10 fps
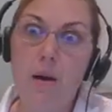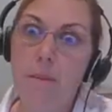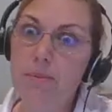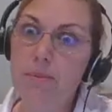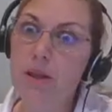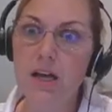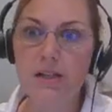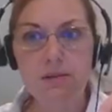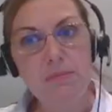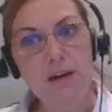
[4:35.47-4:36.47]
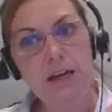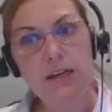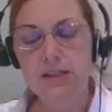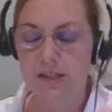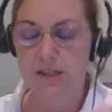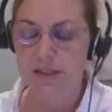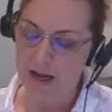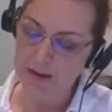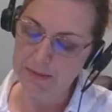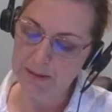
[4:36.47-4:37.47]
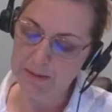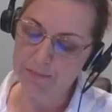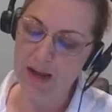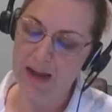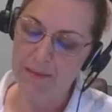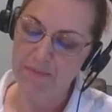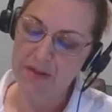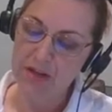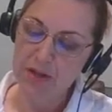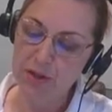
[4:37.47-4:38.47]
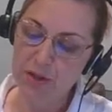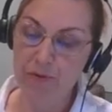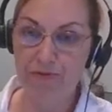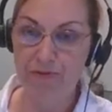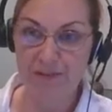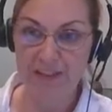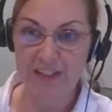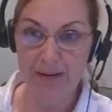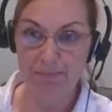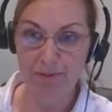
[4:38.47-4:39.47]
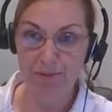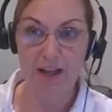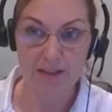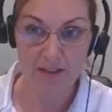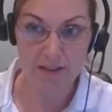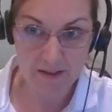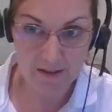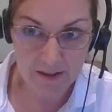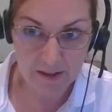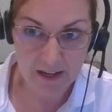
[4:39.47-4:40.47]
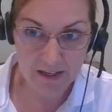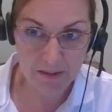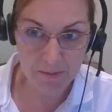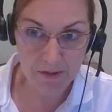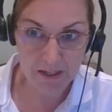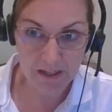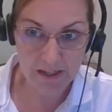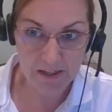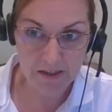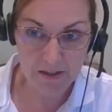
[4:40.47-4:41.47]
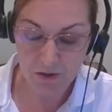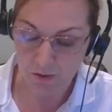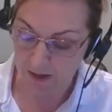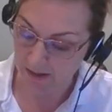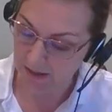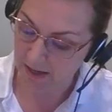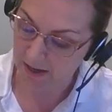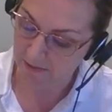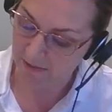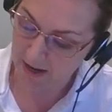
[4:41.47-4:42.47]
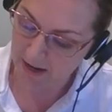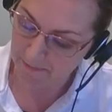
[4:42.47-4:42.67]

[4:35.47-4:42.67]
plus and minus and times. Okay, so 15 plus, that's pretty easy to translate, right?